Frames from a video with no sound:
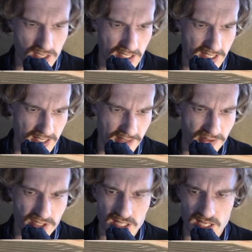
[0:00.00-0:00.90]
I just
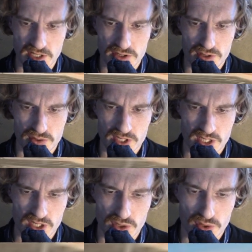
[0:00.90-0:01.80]
haven't seen any
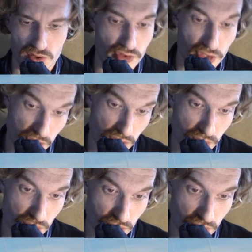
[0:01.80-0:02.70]
tourists,
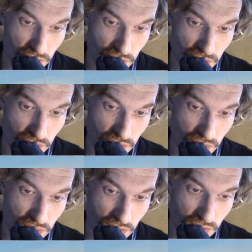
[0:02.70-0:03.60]
although
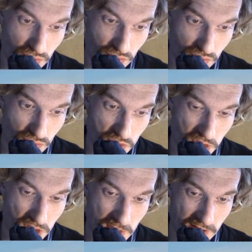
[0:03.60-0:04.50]
maybe
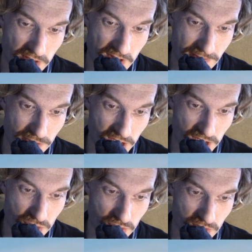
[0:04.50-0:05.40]
some other
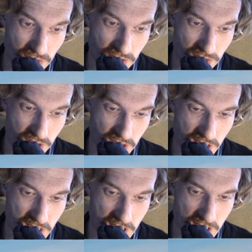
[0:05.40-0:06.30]
African tour
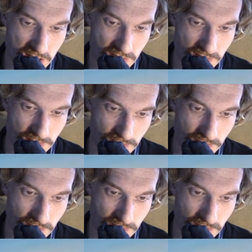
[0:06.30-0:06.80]
tourists, then